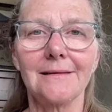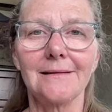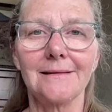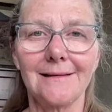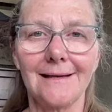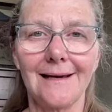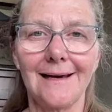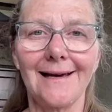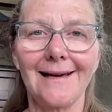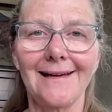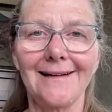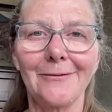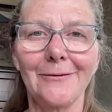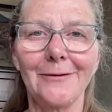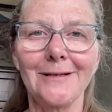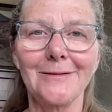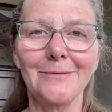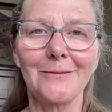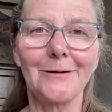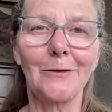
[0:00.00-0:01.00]
said, or
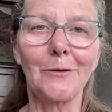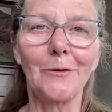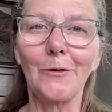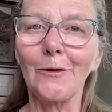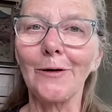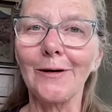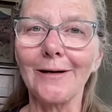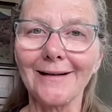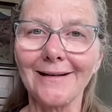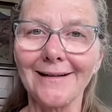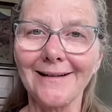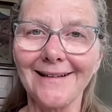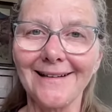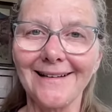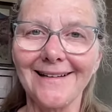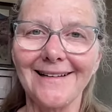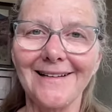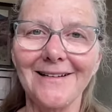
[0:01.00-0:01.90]
is recorded